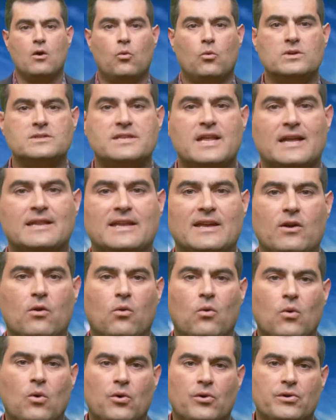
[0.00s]
was that the
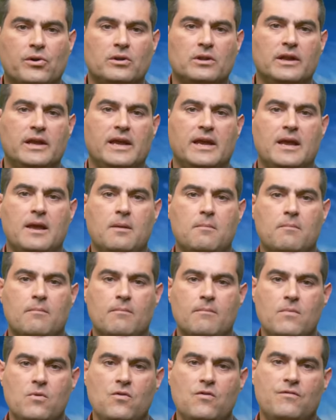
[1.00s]
orderly
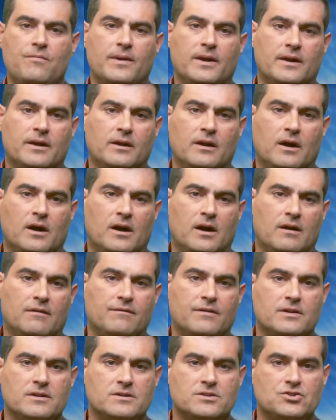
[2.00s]
movement
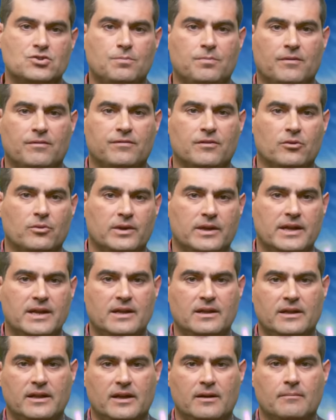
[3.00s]
of superfluid
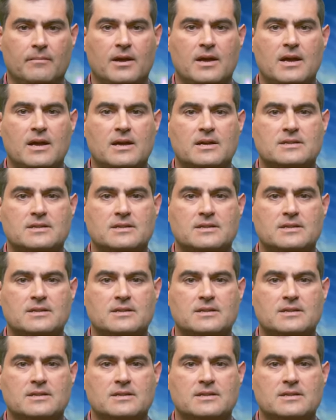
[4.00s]
helium